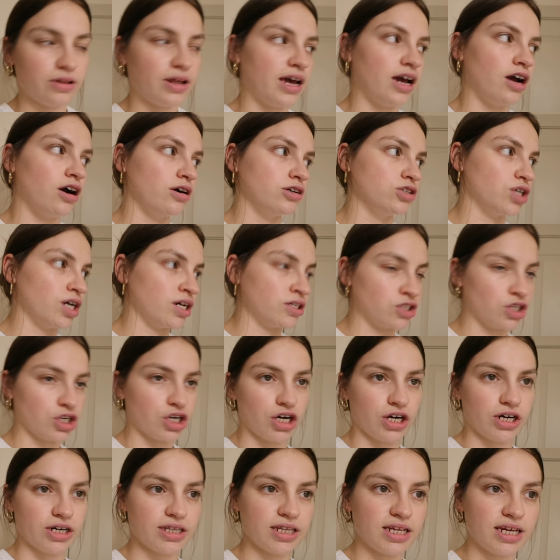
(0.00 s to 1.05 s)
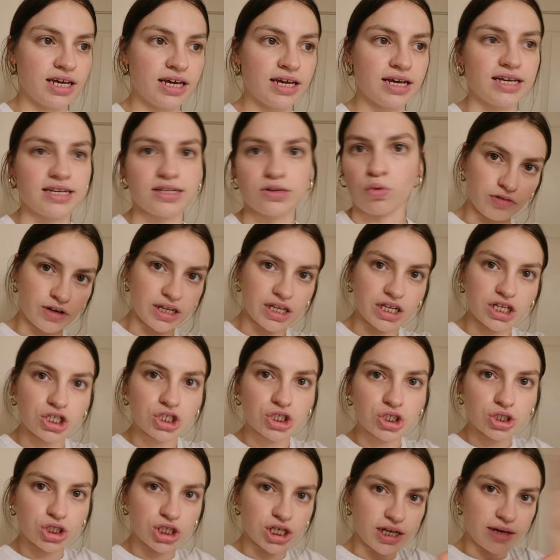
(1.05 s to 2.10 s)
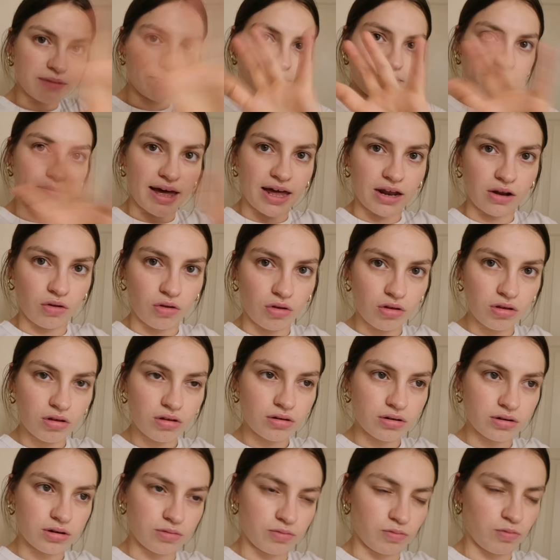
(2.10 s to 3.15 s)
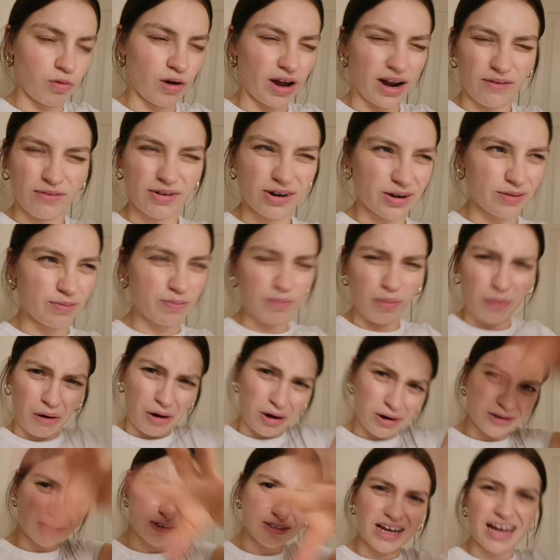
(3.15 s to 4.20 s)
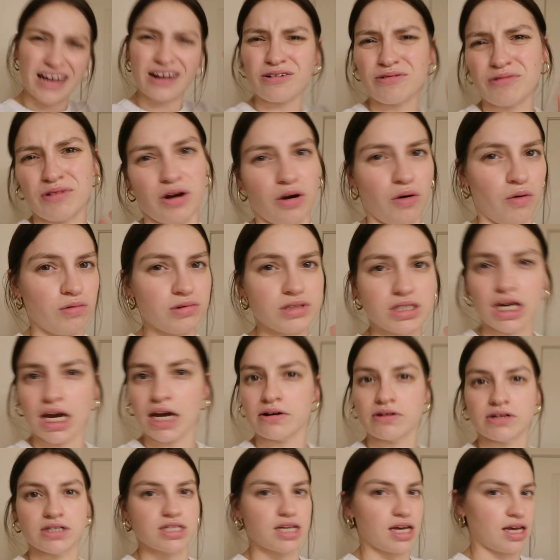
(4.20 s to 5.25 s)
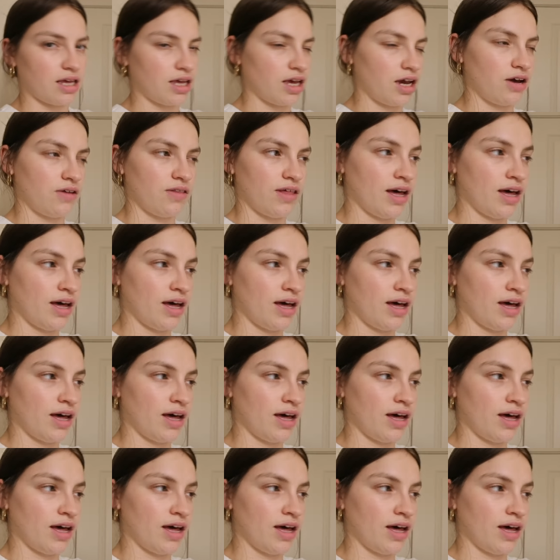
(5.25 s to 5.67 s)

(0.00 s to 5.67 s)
Like our dresser currently is really cheap metal or whatever bars. I don't know. Tyron's taking care of